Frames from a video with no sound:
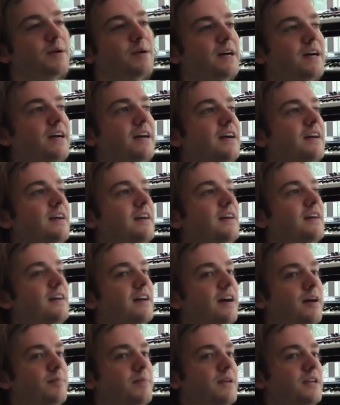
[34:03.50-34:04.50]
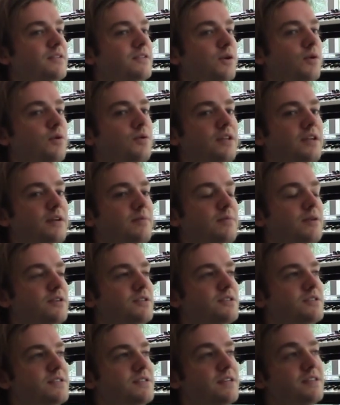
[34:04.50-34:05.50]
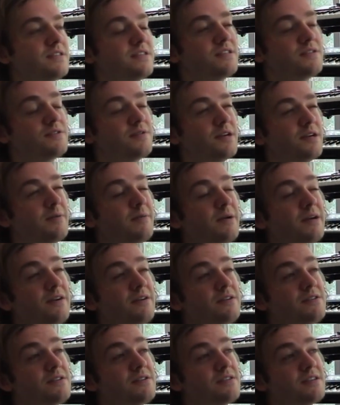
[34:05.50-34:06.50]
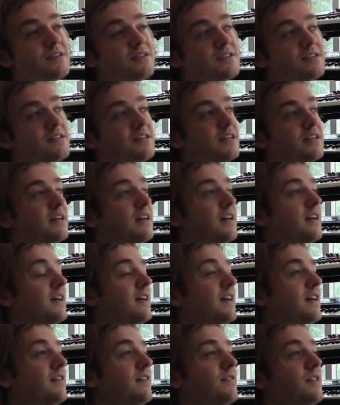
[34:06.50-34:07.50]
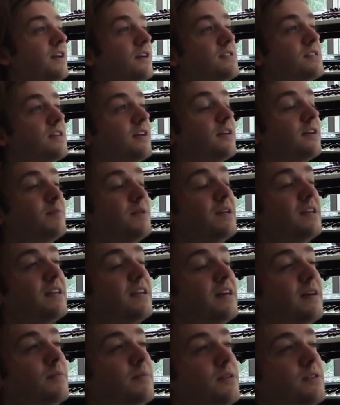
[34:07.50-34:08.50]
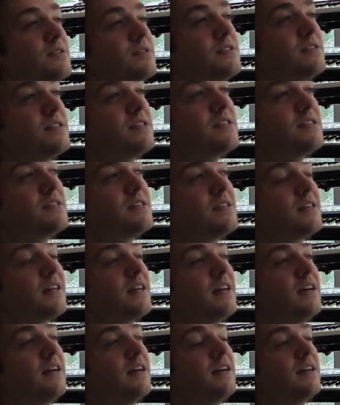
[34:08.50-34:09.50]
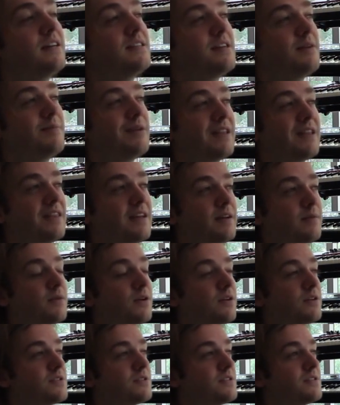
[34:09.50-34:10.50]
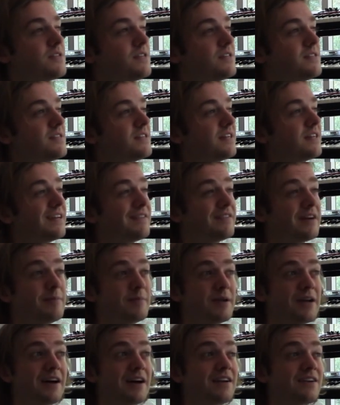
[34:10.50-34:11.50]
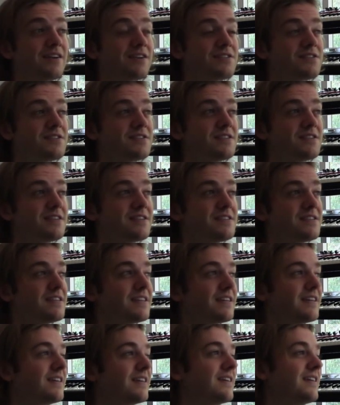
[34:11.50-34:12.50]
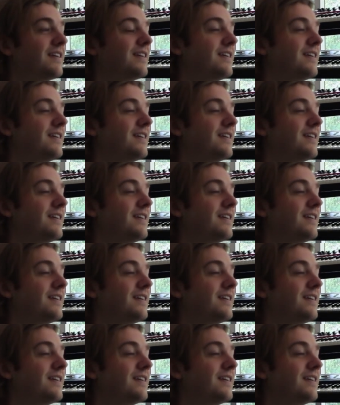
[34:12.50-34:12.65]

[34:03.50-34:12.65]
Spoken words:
but I'm being told that I'm narcissistic, so am I narcissistic? And if they're telling me that I'm narcissistic, does that make them narcissistic if I'm not narcissistic?